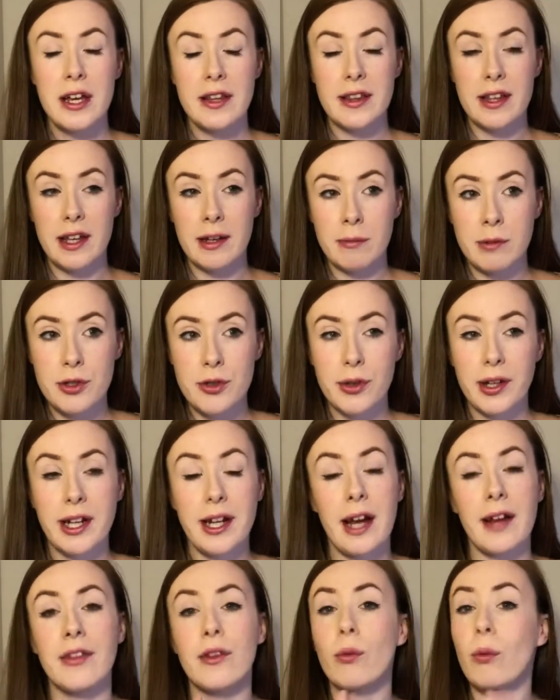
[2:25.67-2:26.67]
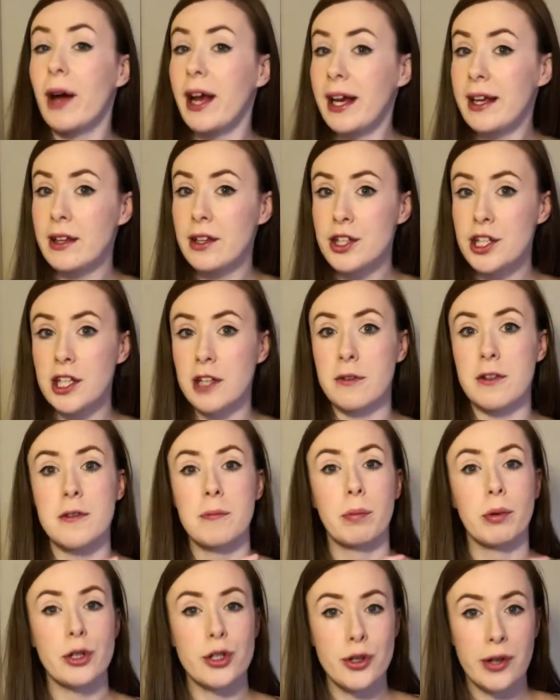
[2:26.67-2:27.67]
the imagery and the way that she was
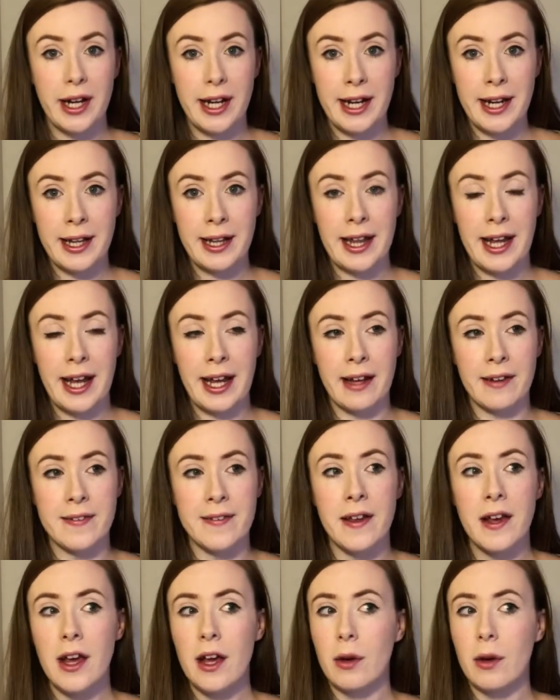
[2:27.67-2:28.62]
portraying things